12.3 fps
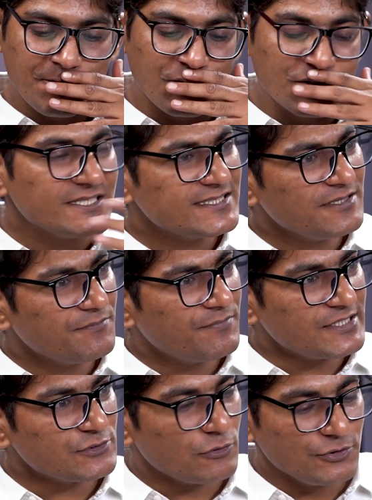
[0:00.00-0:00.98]
Was this the
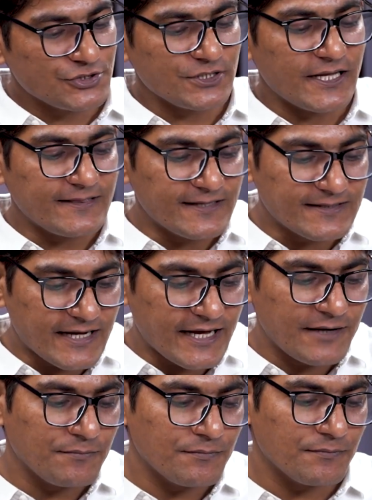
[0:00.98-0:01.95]
best solution at the
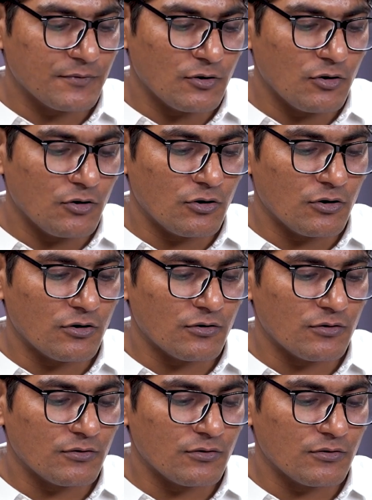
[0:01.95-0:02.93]
time, or
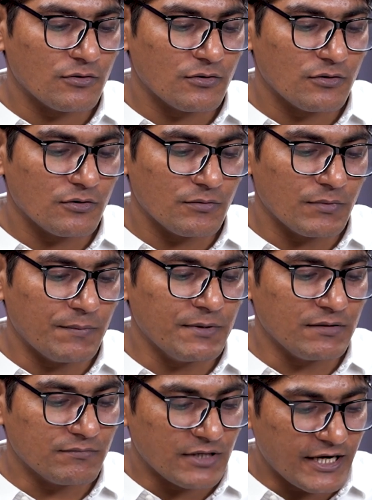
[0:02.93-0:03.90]
I
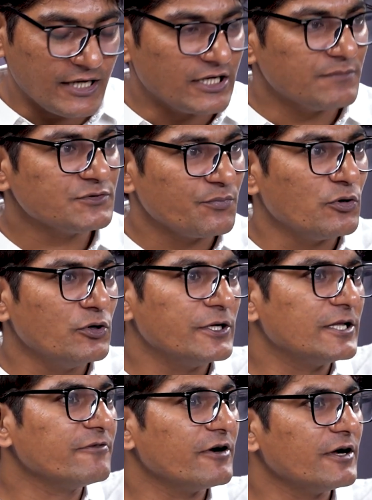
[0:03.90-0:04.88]
mean, in terms of
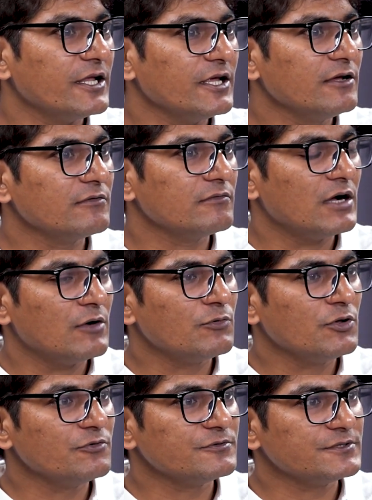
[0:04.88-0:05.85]
political funding, how
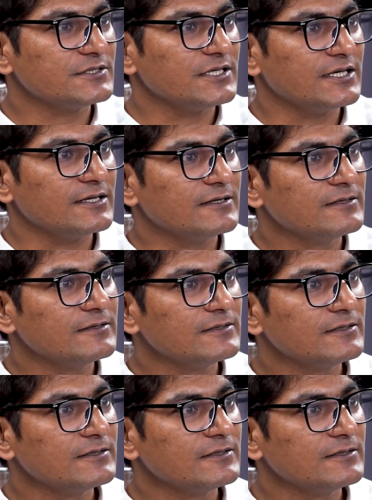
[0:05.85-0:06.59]
do you see it?